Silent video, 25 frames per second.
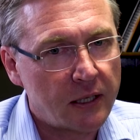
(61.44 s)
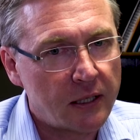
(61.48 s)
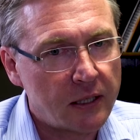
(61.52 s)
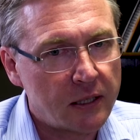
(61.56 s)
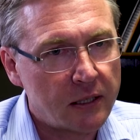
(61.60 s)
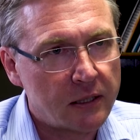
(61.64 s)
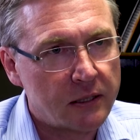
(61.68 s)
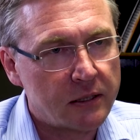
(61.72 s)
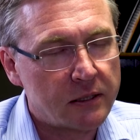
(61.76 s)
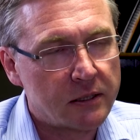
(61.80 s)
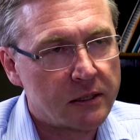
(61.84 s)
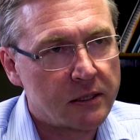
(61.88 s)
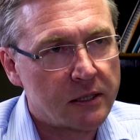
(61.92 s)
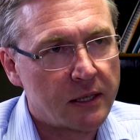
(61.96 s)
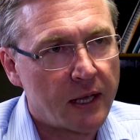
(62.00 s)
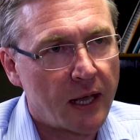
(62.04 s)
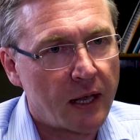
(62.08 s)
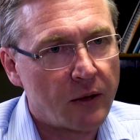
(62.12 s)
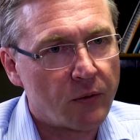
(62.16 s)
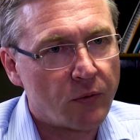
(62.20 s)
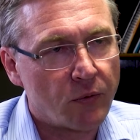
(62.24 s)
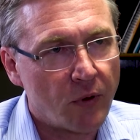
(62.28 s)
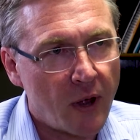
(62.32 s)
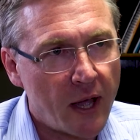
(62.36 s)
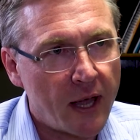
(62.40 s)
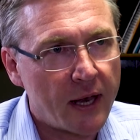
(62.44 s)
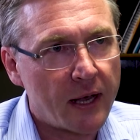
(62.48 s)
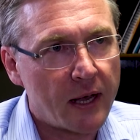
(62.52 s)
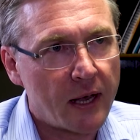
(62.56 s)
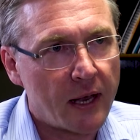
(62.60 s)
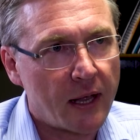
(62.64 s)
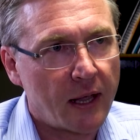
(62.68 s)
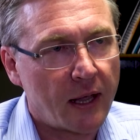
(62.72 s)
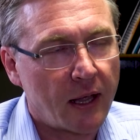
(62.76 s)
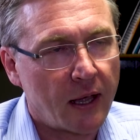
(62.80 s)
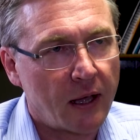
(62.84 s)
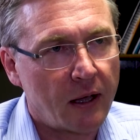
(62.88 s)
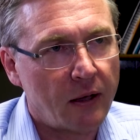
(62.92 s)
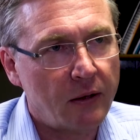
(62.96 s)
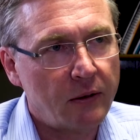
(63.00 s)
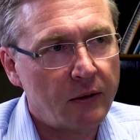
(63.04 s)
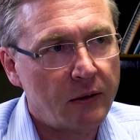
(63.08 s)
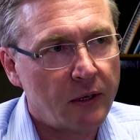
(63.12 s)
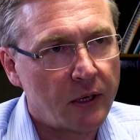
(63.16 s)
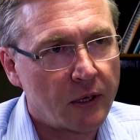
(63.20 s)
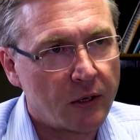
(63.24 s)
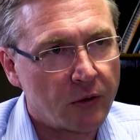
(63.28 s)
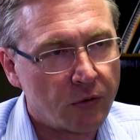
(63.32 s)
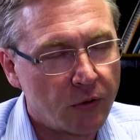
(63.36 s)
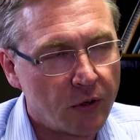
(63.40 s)
is that right
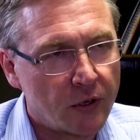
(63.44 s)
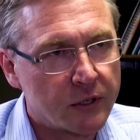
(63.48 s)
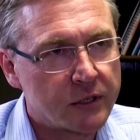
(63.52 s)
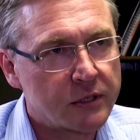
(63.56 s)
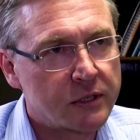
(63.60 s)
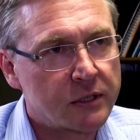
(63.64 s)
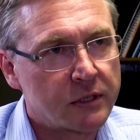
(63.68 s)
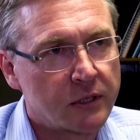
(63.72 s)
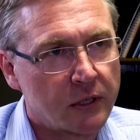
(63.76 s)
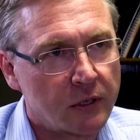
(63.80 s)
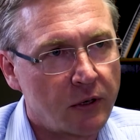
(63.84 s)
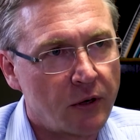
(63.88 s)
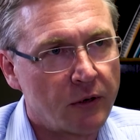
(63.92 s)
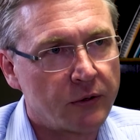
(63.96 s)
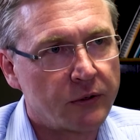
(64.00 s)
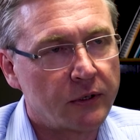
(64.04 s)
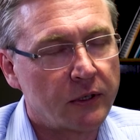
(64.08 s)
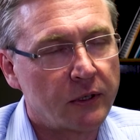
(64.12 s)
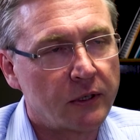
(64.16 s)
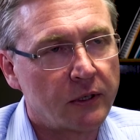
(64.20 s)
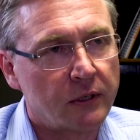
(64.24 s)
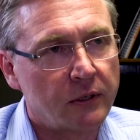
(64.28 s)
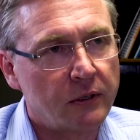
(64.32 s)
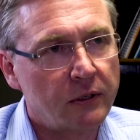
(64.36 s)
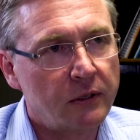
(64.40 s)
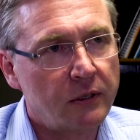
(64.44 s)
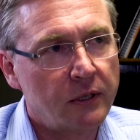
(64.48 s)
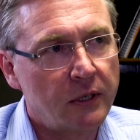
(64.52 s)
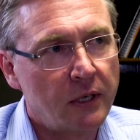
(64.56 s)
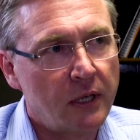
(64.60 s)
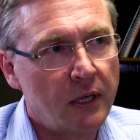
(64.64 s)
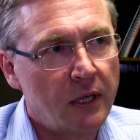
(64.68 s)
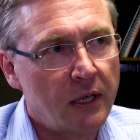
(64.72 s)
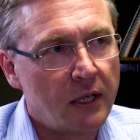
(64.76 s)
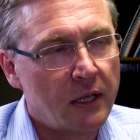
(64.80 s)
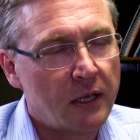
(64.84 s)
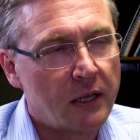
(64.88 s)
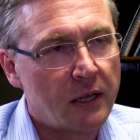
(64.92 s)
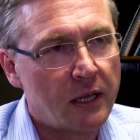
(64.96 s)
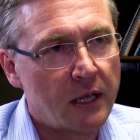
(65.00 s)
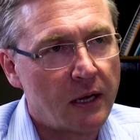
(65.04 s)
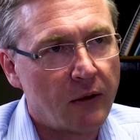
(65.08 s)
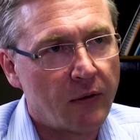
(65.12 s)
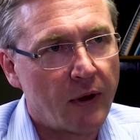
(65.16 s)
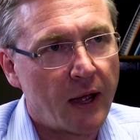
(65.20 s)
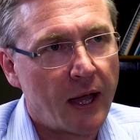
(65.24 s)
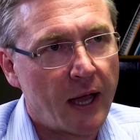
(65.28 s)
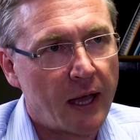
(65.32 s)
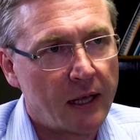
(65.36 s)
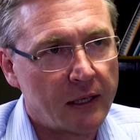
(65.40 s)
now, across the continent,
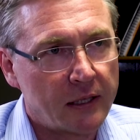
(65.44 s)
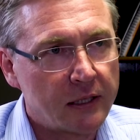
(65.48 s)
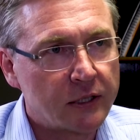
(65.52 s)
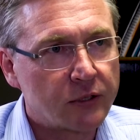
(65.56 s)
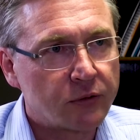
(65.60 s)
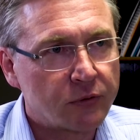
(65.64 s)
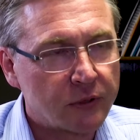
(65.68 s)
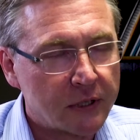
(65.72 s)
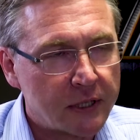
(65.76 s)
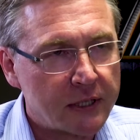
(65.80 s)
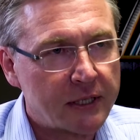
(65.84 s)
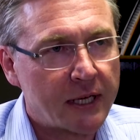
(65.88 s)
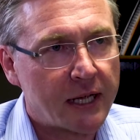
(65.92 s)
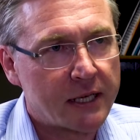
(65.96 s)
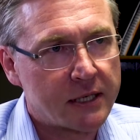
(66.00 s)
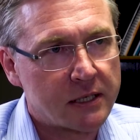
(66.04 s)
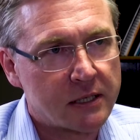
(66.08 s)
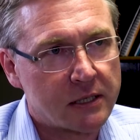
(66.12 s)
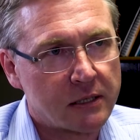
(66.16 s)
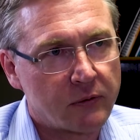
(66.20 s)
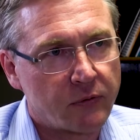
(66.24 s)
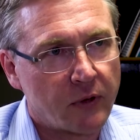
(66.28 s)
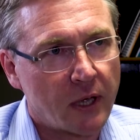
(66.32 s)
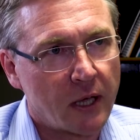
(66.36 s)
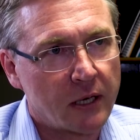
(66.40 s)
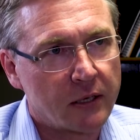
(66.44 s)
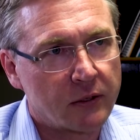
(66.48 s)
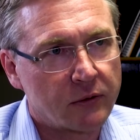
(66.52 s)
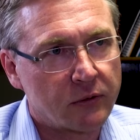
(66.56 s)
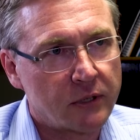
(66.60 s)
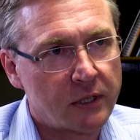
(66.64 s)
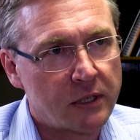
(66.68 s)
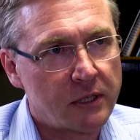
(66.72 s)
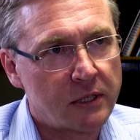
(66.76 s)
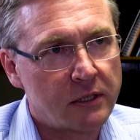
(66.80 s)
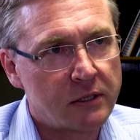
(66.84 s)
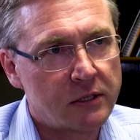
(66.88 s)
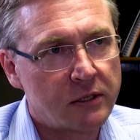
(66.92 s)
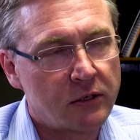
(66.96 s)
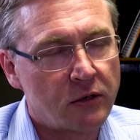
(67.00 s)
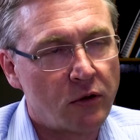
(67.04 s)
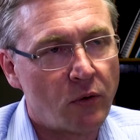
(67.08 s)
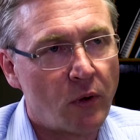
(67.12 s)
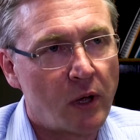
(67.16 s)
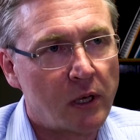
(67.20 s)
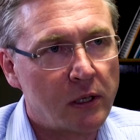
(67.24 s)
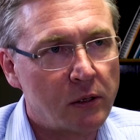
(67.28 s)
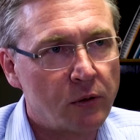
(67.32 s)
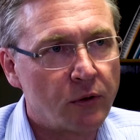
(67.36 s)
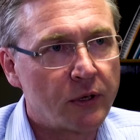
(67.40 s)
there are literally dozens of countries who
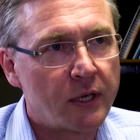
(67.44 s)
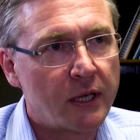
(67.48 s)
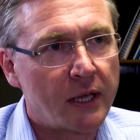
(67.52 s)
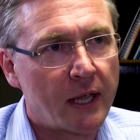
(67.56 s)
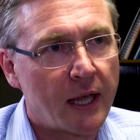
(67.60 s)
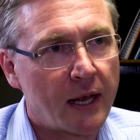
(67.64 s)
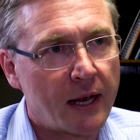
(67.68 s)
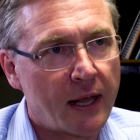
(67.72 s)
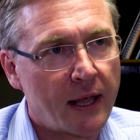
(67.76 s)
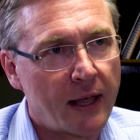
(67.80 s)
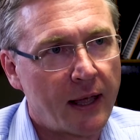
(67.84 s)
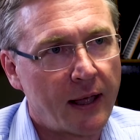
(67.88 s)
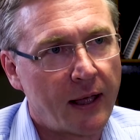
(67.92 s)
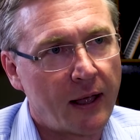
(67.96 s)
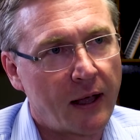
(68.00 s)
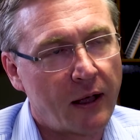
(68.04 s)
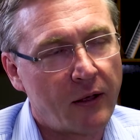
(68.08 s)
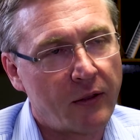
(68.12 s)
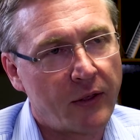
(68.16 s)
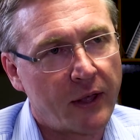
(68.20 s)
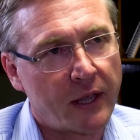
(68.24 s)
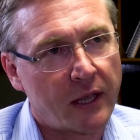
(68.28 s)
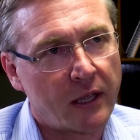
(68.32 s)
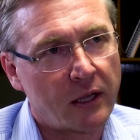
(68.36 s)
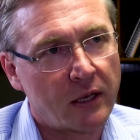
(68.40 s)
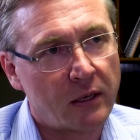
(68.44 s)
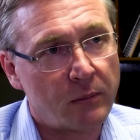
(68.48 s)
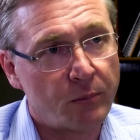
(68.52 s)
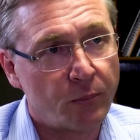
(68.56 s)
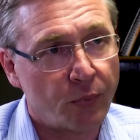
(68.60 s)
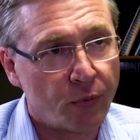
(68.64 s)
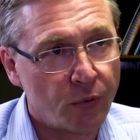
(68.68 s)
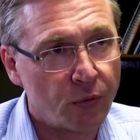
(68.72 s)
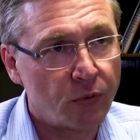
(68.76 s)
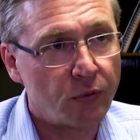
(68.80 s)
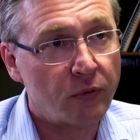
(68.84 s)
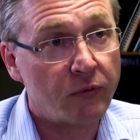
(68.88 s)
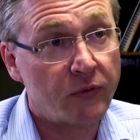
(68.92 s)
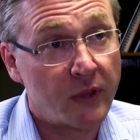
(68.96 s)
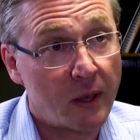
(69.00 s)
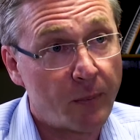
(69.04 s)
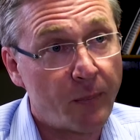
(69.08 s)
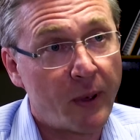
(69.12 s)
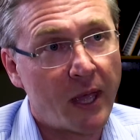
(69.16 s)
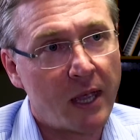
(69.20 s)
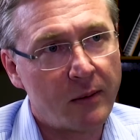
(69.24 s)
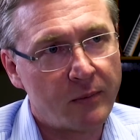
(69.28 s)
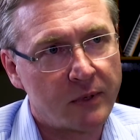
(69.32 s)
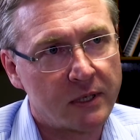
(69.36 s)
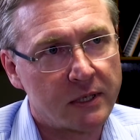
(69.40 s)
are looking at how they can improve their
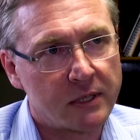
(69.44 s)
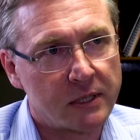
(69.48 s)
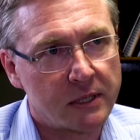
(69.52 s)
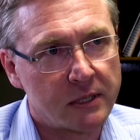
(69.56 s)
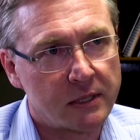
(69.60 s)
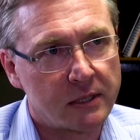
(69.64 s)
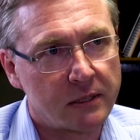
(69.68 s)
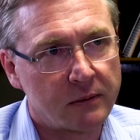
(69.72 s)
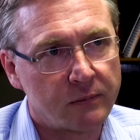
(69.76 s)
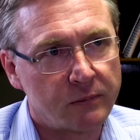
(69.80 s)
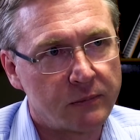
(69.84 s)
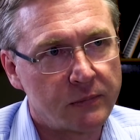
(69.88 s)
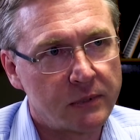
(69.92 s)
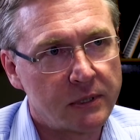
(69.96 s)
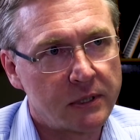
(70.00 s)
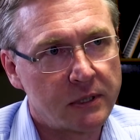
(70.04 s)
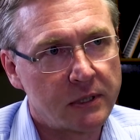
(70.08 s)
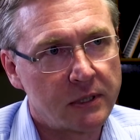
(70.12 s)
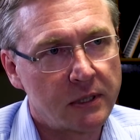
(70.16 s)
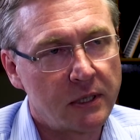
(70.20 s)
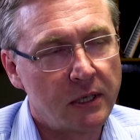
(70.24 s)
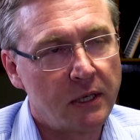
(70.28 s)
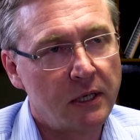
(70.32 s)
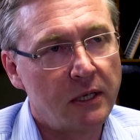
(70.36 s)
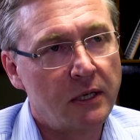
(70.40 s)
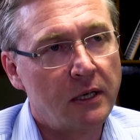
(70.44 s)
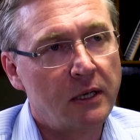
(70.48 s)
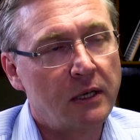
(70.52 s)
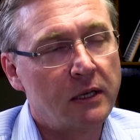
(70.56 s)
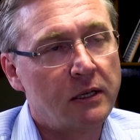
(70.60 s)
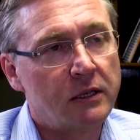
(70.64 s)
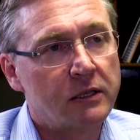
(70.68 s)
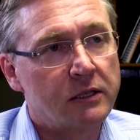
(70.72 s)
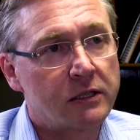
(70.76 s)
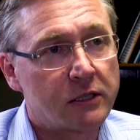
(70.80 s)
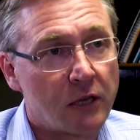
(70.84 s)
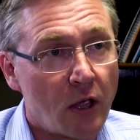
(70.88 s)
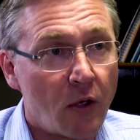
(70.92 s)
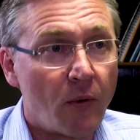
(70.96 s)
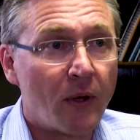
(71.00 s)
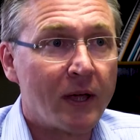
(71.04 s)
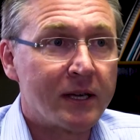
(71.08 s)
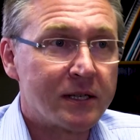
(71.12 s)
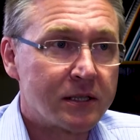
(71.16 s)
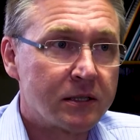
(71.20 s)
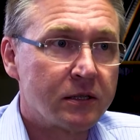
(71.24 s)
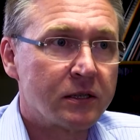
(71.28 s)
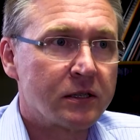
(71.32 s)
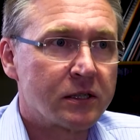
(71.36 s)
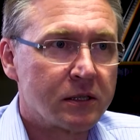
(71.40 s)
payment systems so
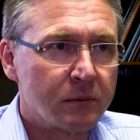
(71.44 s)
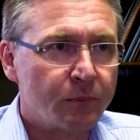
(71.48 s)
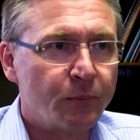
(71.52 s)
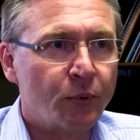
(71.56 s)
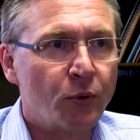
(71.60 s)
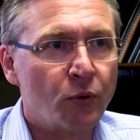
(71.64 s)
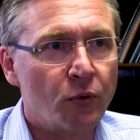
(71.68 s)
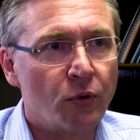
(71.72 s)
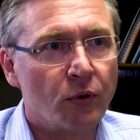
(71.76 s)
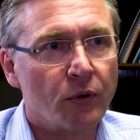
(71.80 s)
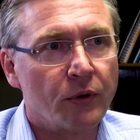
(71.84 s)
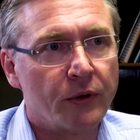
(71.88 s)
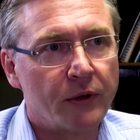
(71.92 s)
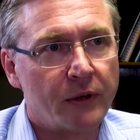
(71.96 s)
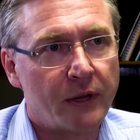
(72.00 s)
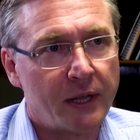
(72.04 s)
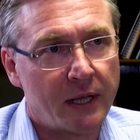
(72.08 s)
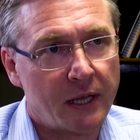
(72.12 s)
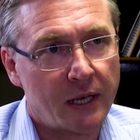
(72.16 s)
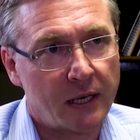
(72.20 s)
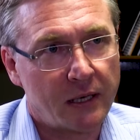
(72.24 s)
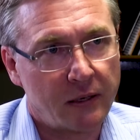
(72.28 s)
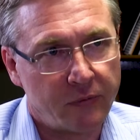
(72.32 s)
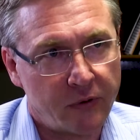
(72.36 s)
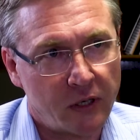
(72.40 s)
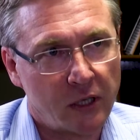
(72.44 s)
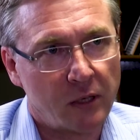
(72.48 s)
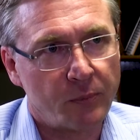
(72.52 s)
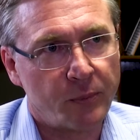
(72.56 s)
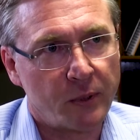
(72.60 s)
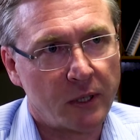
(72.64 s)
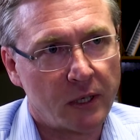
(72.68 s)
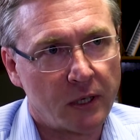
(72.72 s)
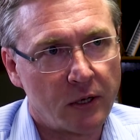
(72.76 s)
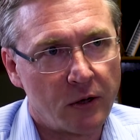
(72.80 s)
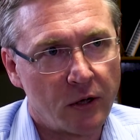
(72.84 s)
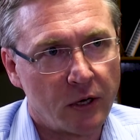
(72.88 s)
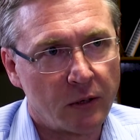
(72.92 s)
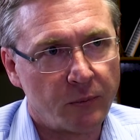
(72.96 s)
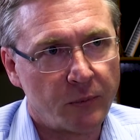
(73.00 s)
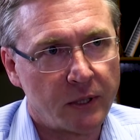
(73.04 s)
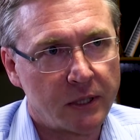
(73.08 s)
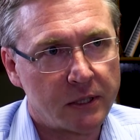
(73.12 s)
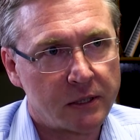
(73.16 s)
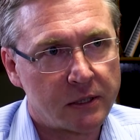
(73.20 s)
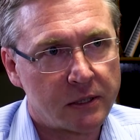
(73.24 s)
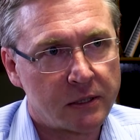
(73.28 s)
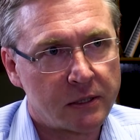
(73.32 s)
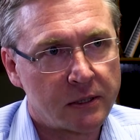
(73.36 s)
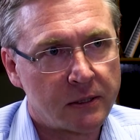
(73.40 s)
as to support their developing
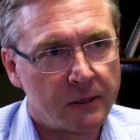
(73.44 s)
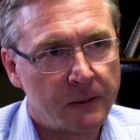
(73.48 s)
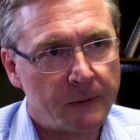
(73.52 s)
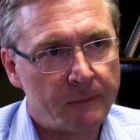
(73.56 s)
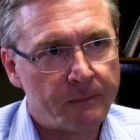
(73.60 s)
economies.